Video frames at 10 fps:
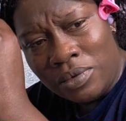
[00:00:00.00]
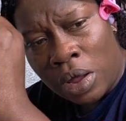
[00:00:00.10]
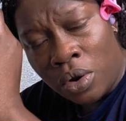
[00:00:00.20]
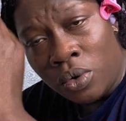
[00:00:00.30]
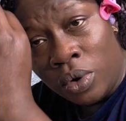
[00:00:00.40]

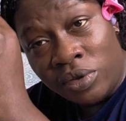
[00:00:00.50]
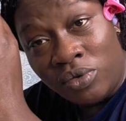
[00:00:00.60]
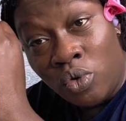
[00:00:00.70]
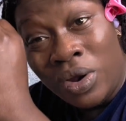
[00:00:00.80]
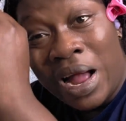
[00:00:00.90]
you're not
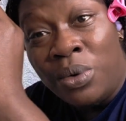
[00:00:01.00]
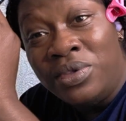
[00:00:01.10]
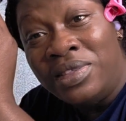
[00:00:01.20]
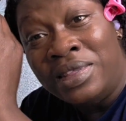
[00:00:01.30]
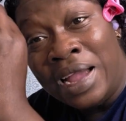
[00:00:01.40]
going
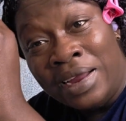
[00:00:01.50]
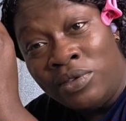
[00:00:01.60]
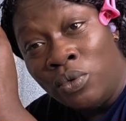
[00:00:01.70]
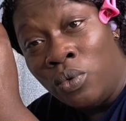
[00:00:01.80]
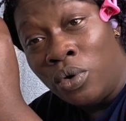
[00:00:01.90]

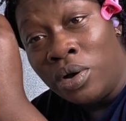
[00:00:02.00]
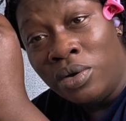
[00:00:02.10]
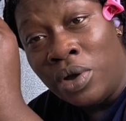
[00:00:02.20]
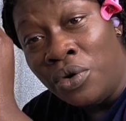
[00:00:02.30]
outside to work.